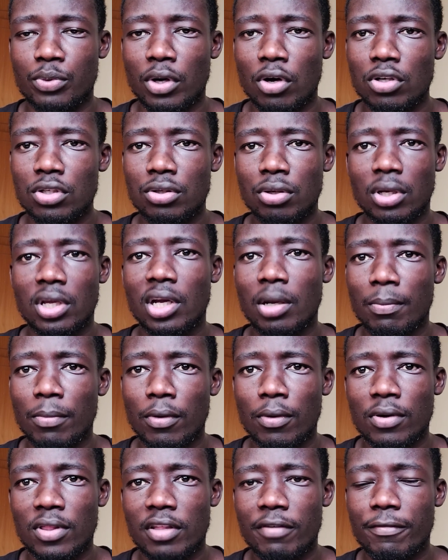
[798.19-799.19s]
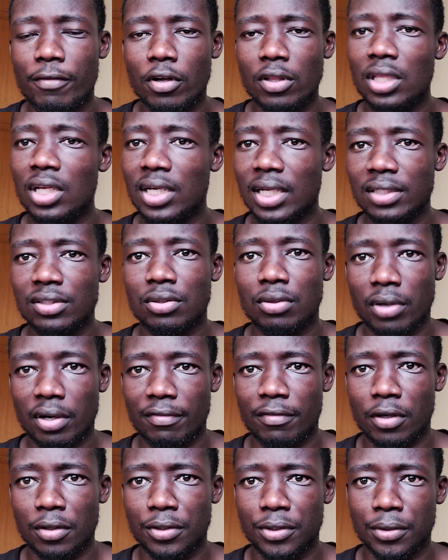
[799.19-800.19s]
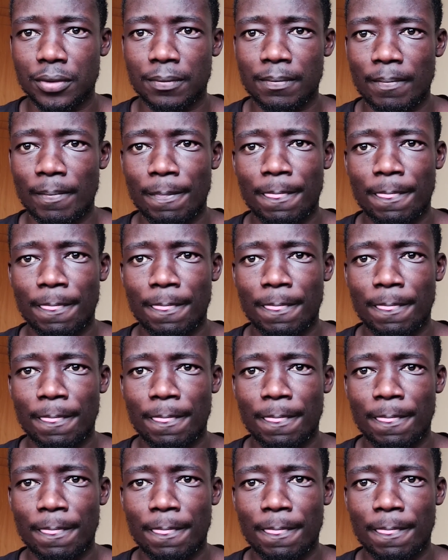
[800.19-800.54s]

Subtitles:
We're all talking about the fourth industrial revolution.